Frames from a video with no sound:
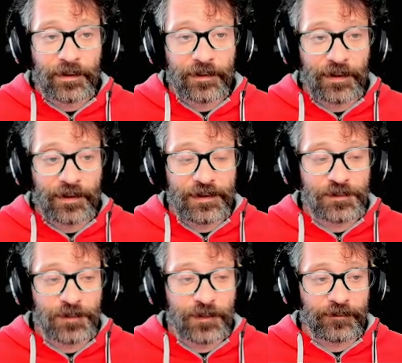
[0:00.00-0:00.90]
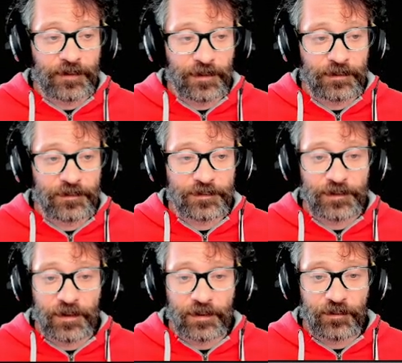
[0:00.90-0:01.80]
Now, each background
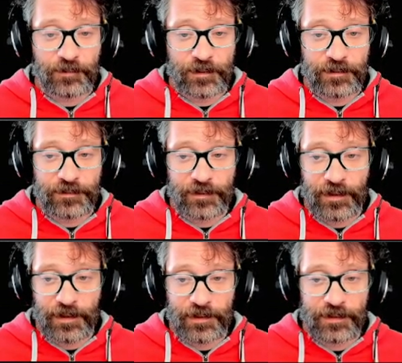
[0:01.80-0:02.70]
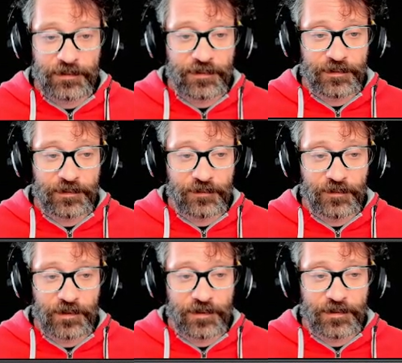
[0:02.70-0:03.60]
starts with a sort of
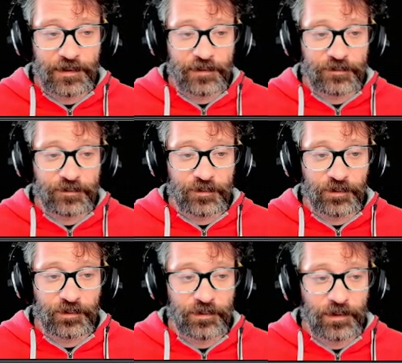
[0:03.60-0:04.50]
a set crew.